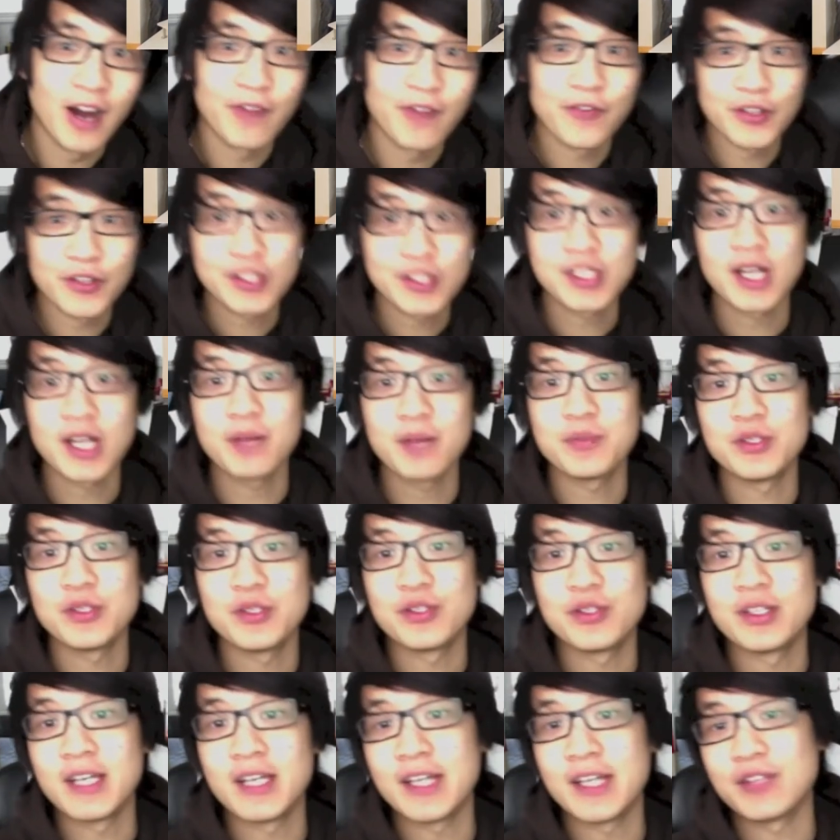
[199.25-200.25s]
First up,
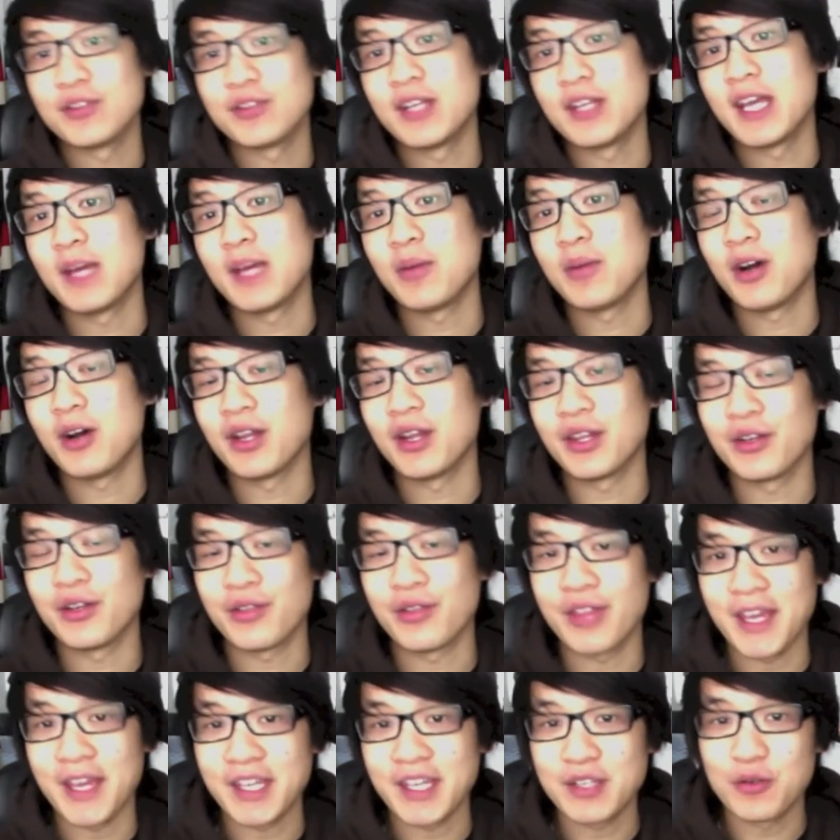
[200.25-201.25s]
you can get your name on their
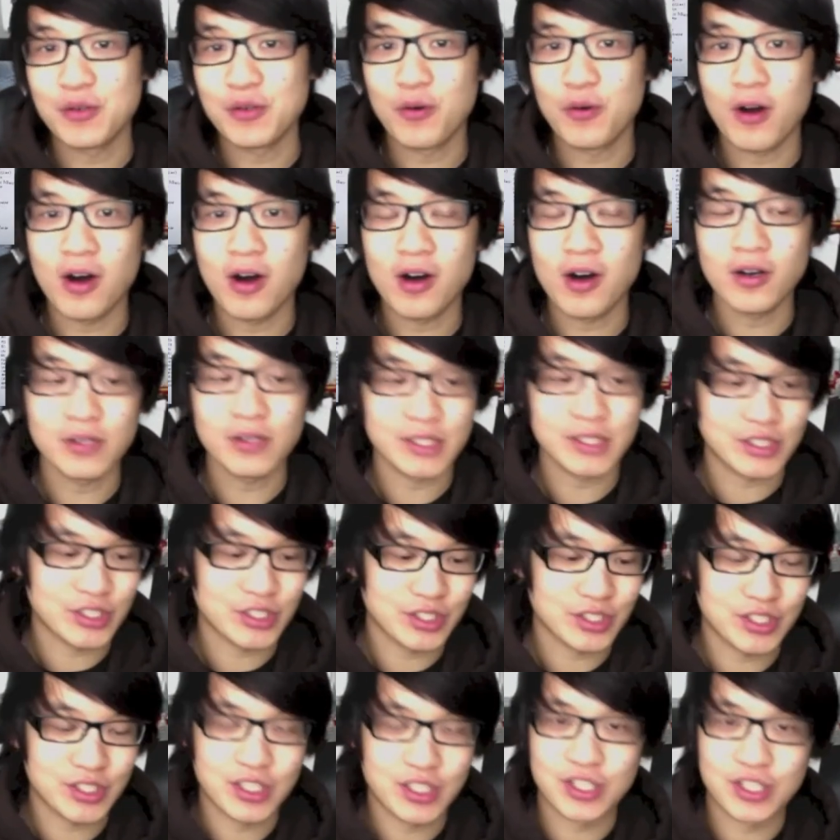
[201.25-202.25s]
thank you wall. It's
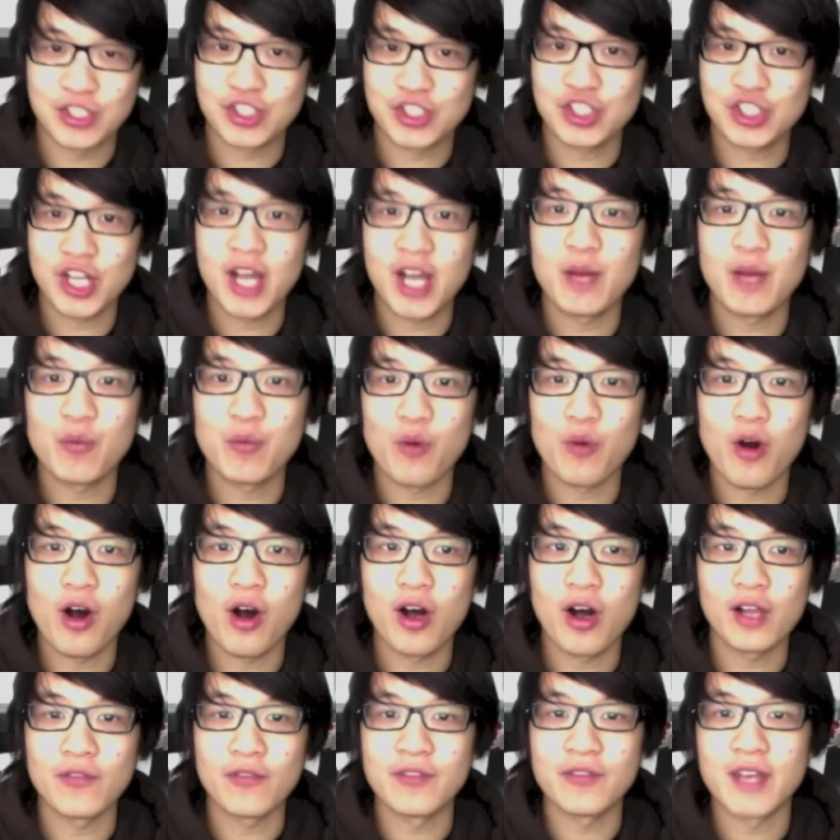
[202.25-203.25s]
just this giant
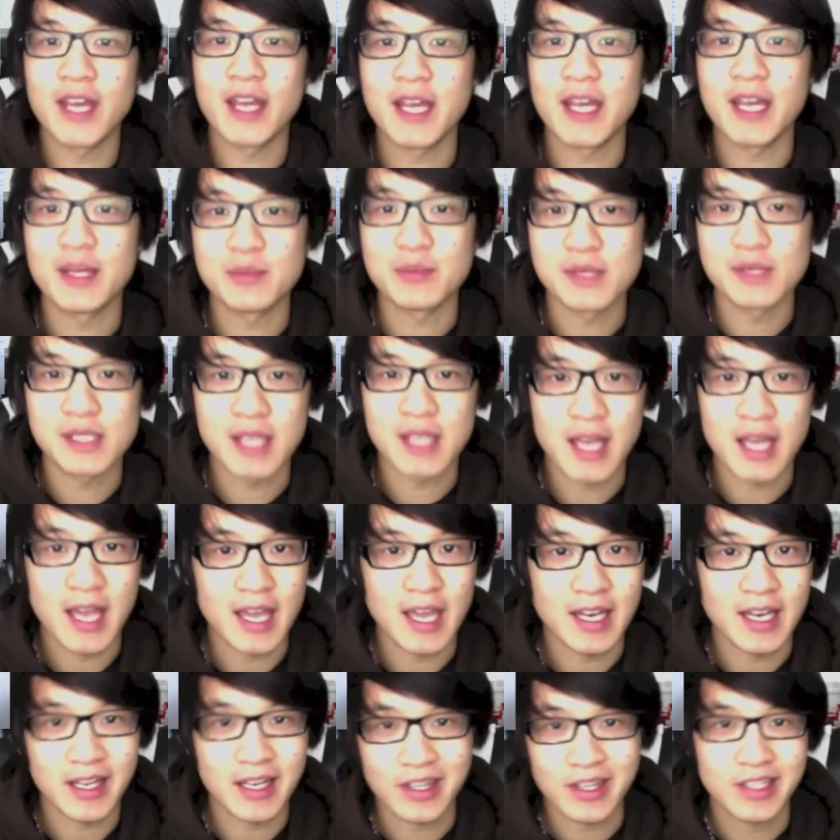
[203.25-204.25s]
wall of names,
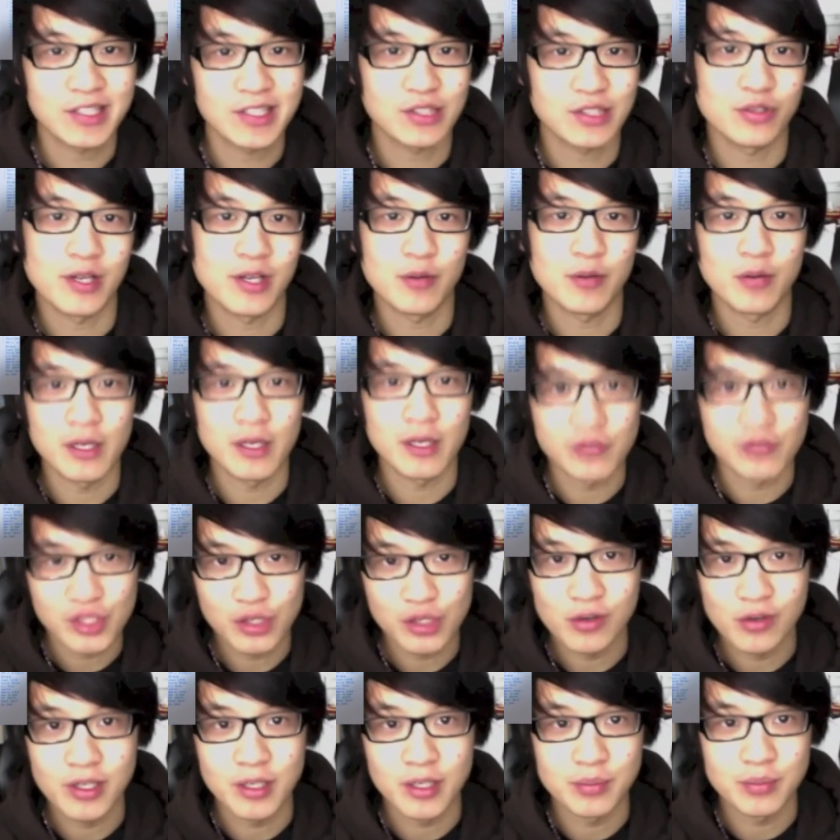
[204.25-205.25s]
and I think it's a great way of
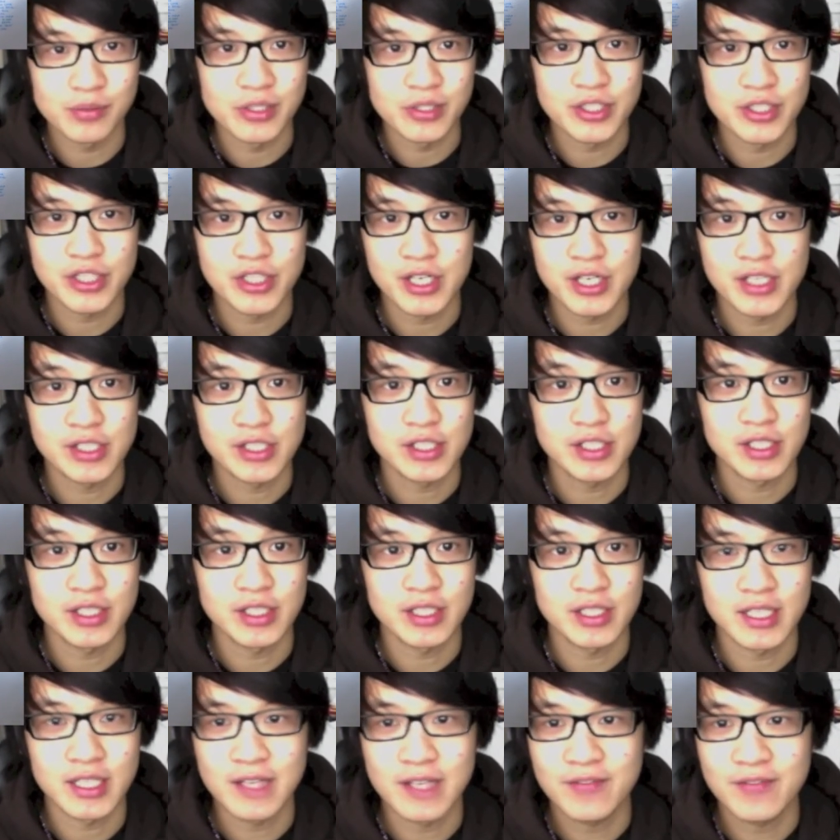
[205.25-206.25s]
showing
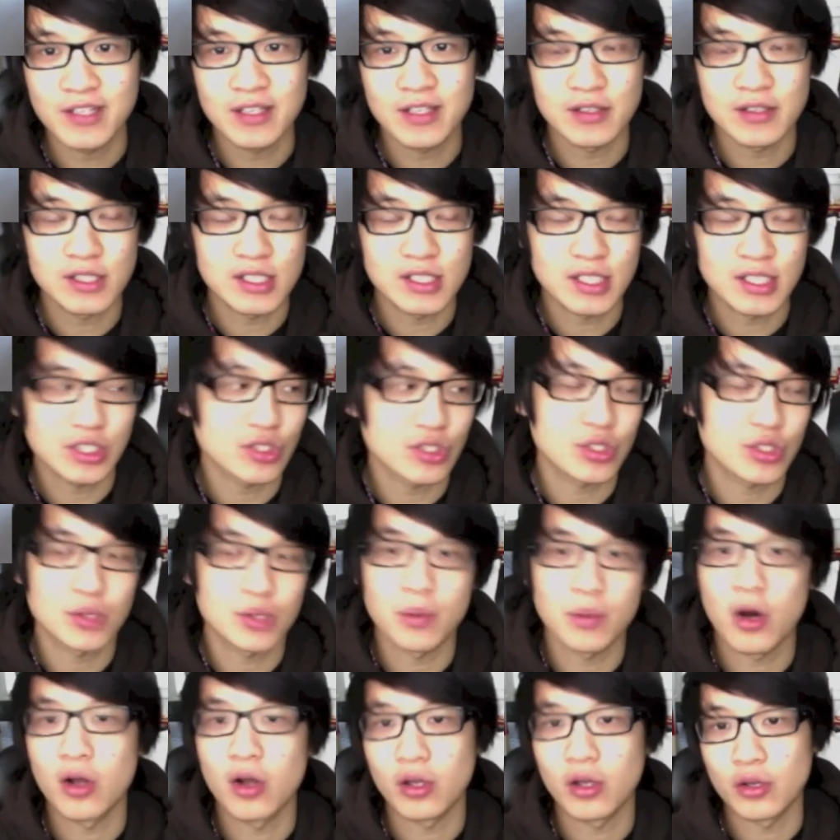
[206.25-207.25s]
appreciation, even in such a
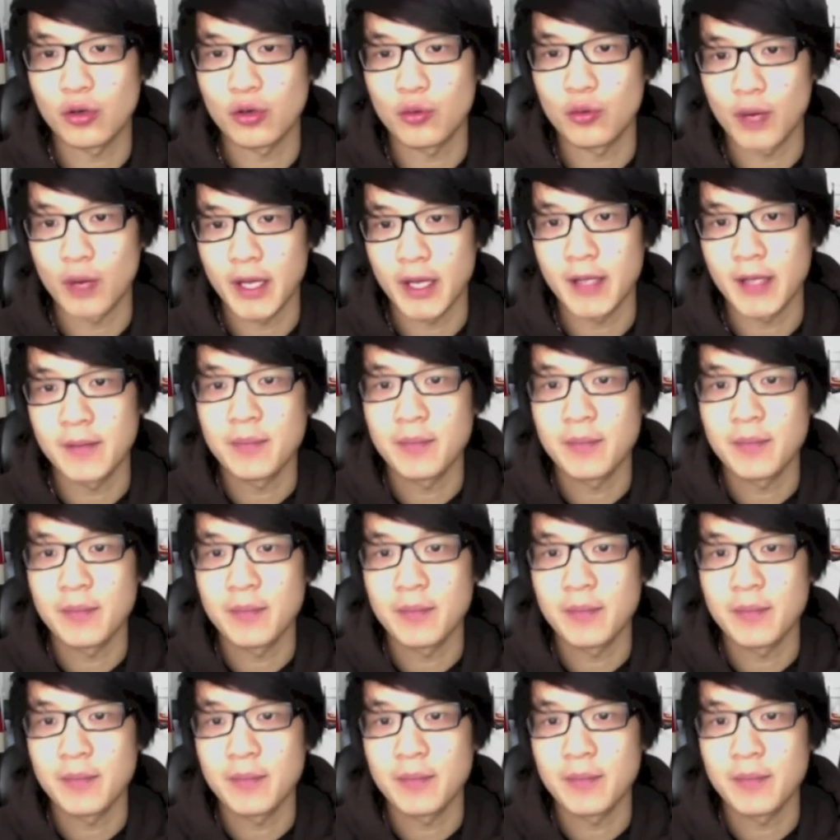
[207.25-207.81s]
small little way.